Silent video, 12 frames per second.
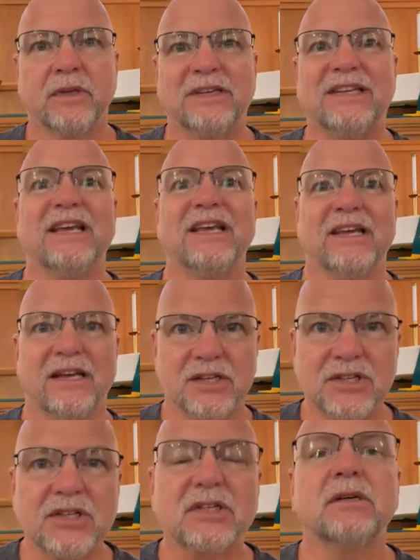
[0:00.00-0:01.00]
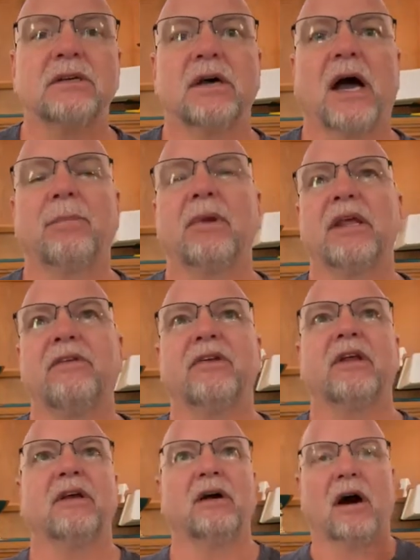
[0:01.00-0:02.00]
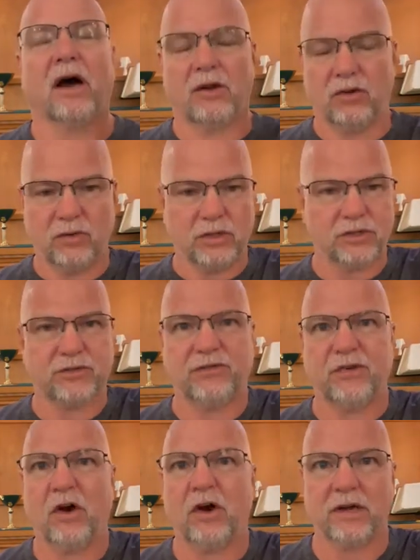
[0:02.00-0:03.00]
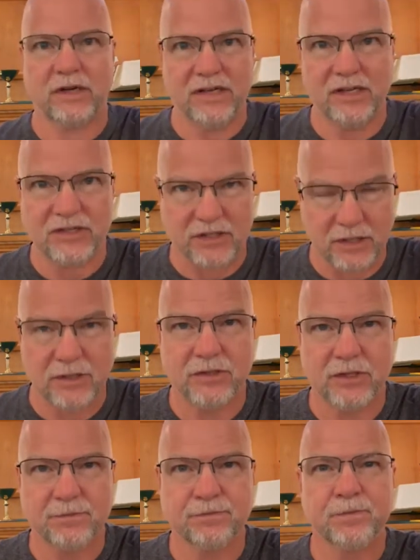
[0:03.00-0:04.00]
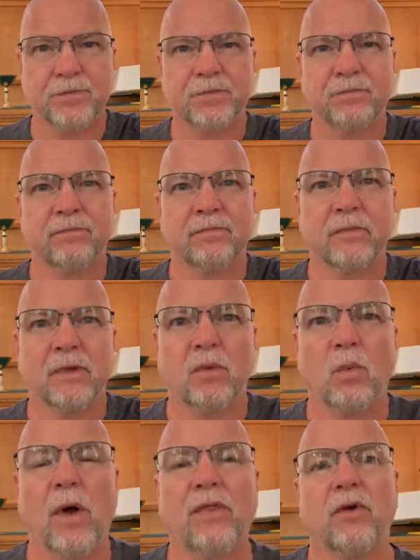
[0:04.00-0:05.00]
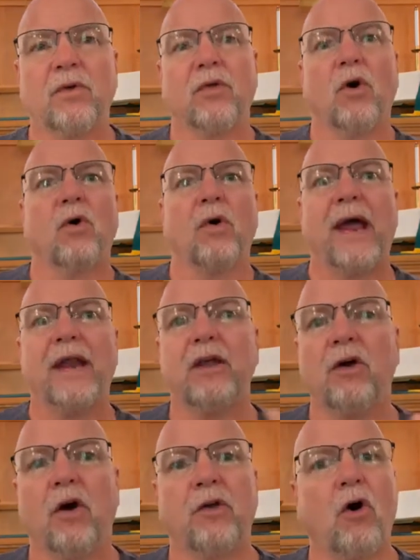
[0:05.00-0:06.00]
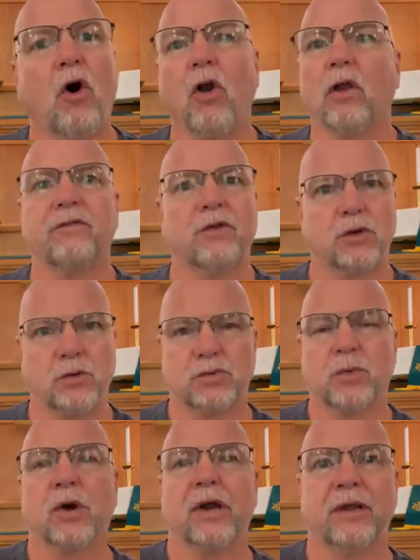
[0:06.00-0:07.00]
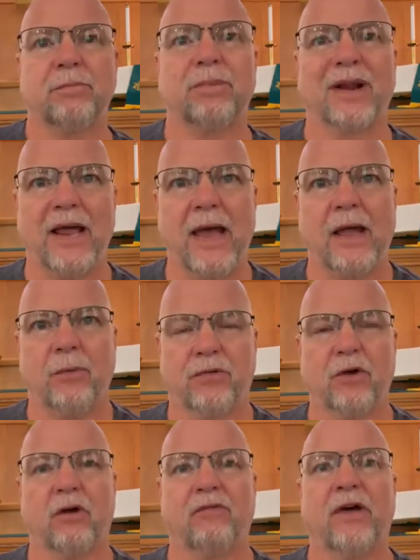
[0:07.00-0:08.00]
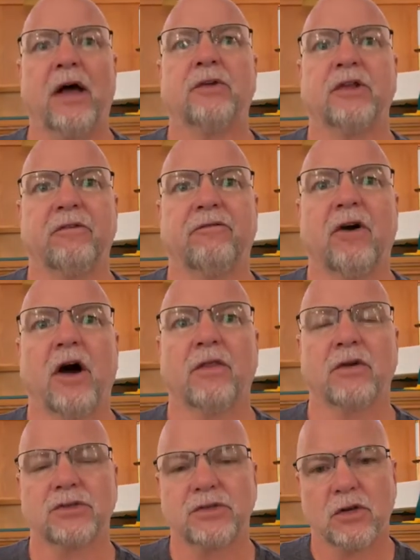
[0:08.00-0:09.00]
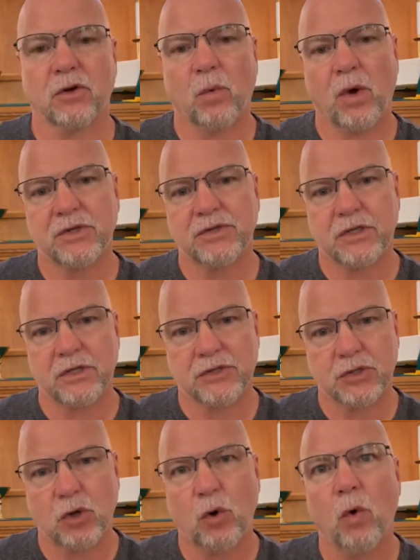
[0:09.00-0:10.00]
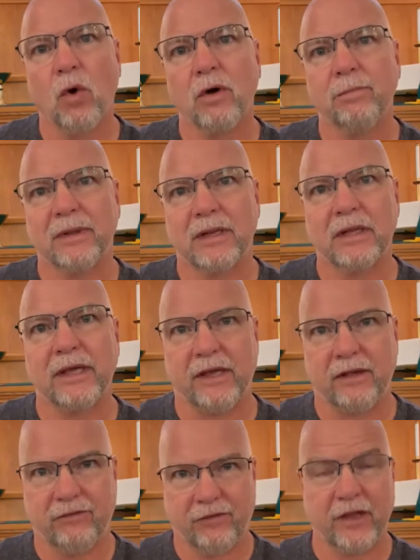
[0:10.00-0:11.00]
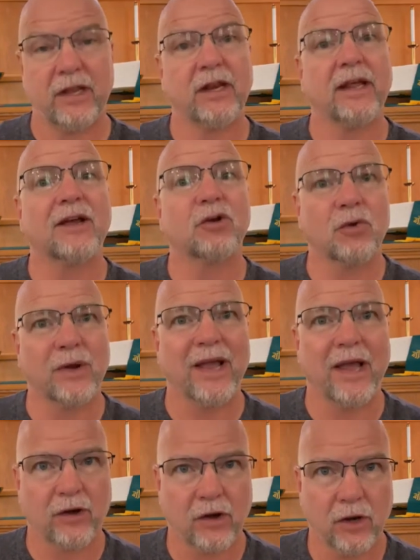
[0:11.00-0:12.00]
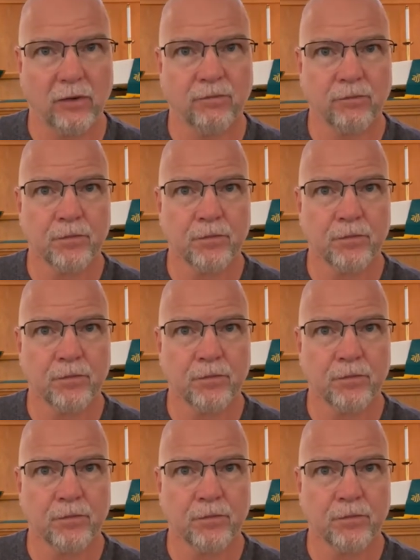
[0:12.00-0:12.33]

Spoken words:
deist, I believe in a God who is far distant. Whether any and all of those were in play with our founding fathers, there was this core belief in Creator,